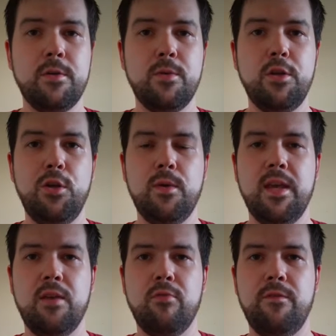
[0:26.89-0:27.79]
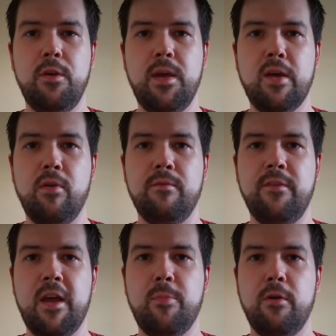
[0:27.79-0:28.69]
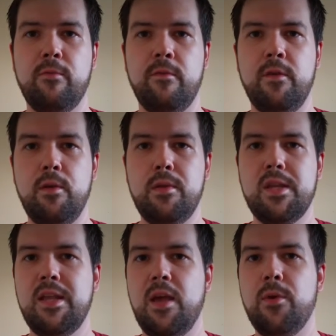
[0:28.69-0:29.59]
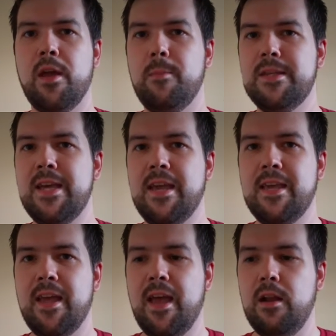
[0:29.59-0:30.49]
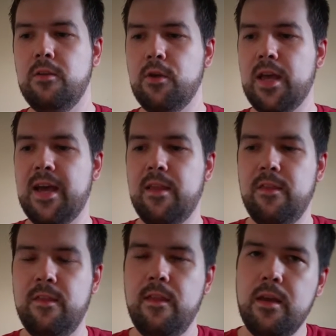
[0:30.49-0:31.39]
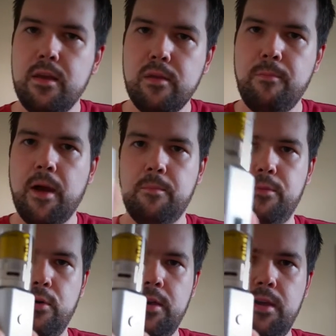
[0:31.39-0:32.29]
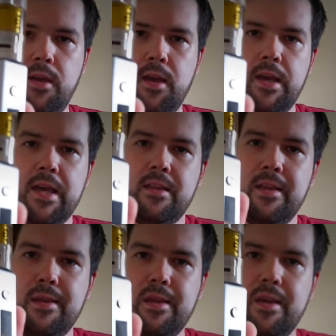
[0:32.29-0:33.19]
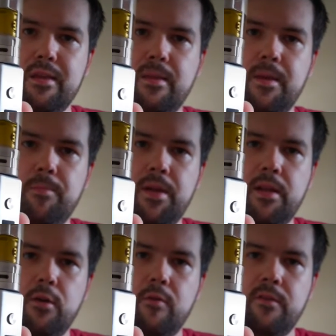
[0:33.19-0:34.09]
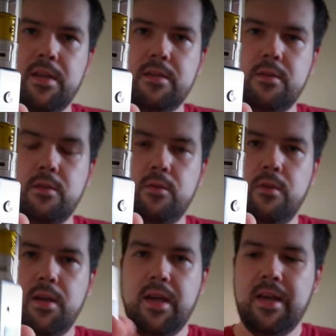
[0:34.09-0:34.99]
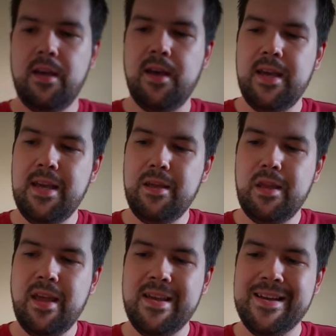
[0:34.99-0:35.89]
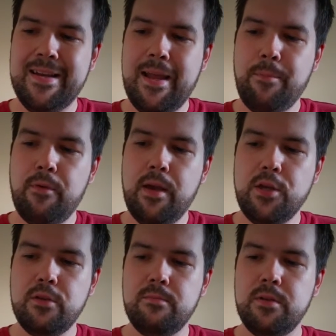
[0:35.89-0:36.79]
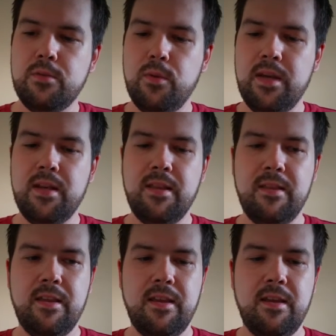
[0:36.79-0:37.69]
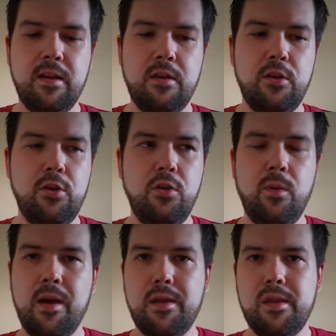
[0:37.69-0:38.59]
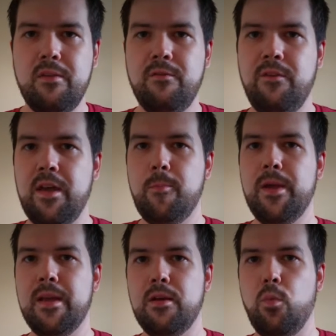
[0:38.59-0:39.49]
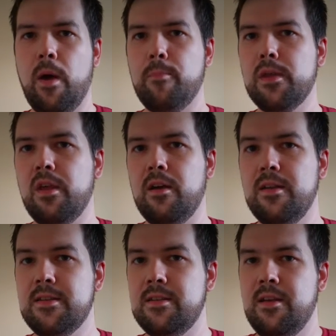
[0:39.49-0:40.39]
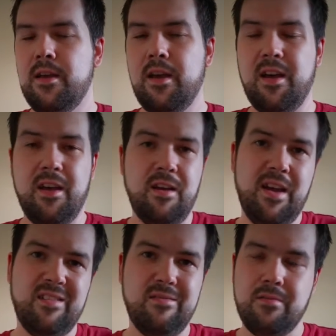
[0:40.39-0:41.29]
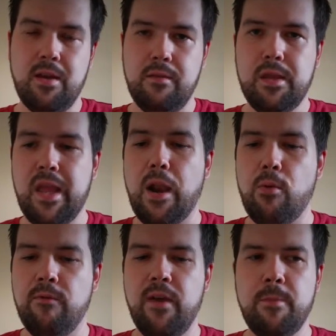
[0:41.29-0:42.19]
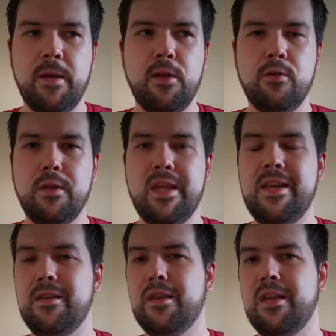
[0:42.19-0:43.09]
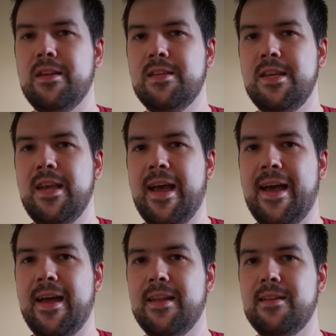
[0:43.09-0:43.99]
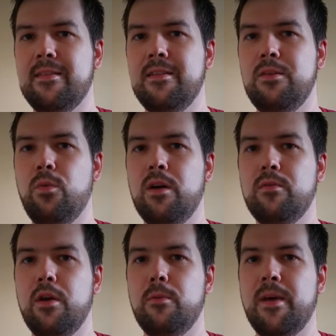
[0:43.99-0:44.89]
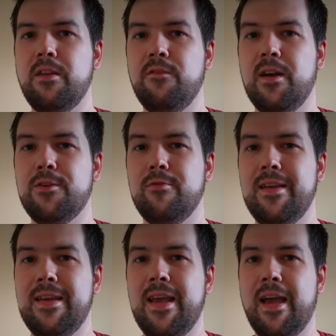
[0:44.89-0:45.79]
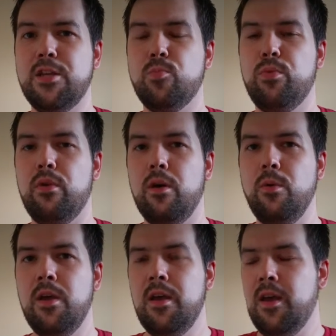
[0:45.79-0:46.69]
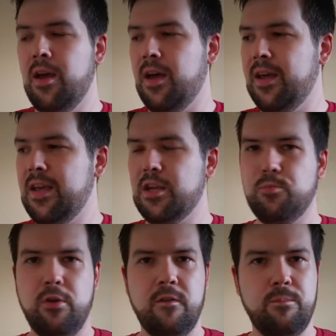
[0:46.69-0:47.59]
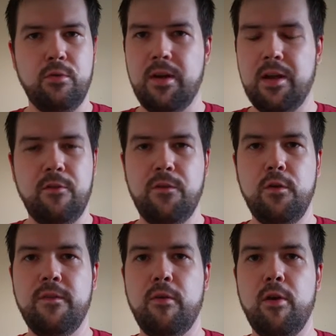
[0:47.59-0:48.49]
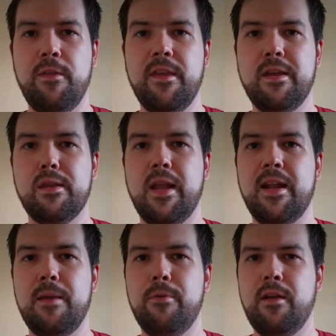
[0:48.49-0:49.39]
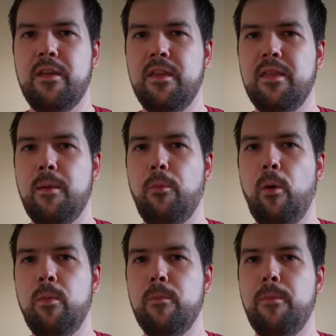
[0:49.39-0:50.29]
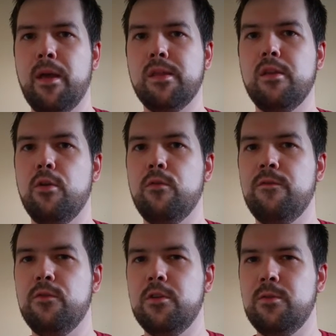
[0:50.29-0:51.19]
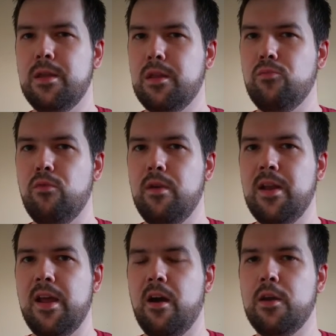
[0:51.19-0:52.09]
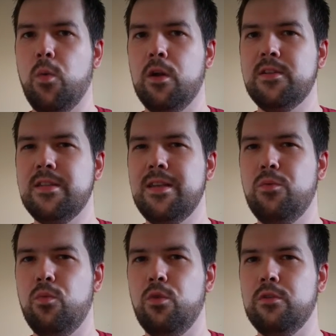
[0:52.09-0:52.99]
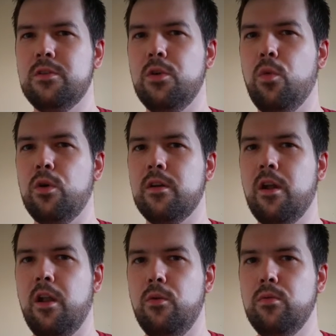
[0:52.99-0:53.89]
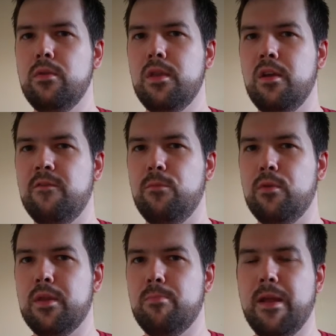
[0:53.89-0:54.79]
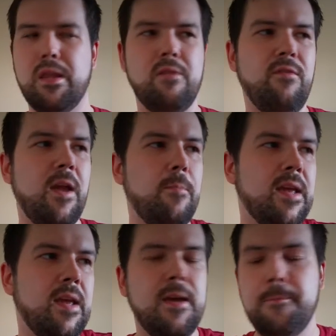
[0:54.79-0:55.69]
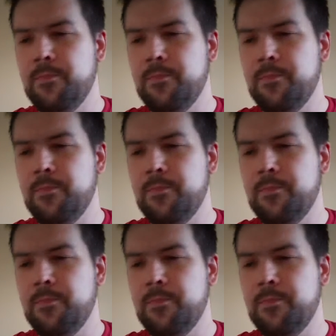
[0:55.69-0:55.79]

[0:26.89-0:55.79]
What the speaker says: to a new gear review here on Vape Off Reviews. Today we're going to be taking a look at this bad boy. This is the Billow V2. It is a collaboration between the US vaping website and kind of seller of vaping goods, Eciggity, and the well-known manufacturer EHPro. EHPro have brought out a few of their own things lately, but I think they're probably best known for doing some really high quality one-to-one clones of more expensive vaping gear.